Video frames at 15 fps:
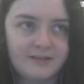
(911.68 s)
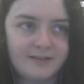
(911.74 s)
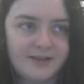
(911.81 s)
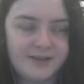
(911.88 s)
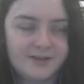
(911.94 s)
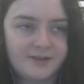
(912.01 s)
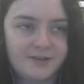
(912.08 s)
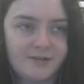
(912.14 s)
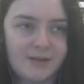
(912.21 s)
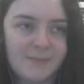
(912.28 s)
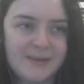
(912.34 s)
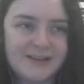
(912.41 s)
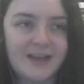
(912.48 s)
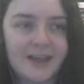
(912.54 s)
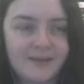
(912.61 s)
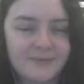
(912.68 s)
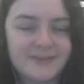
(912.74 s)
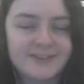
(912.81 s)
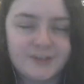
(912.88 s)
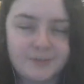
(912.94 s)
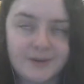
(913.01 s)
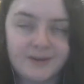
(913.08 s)
I don't know, I mean okay it would
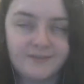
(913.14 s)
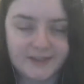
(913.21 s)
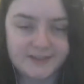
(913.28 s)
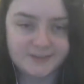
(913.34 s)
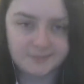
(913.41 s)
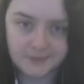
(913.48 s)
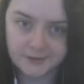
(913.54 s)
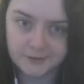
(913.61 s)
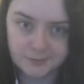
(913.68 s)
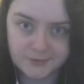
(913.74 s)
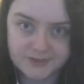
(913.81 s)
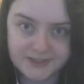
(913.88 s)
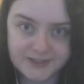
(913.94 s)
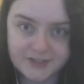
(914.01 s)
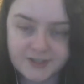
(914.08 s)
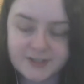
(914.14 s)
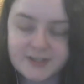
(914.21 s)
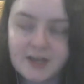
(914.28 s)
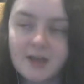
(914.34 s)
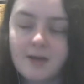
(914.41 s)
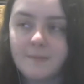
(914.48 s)
still be invasive medical procedures,